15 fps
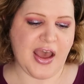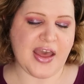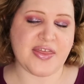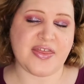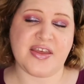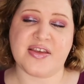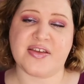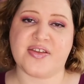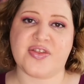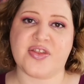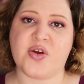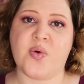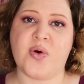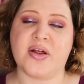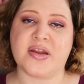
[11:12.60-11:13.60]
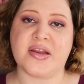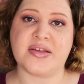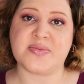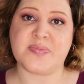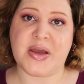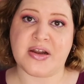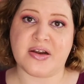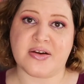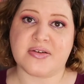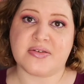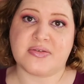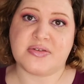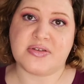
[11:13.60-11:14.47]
I think the quality is better.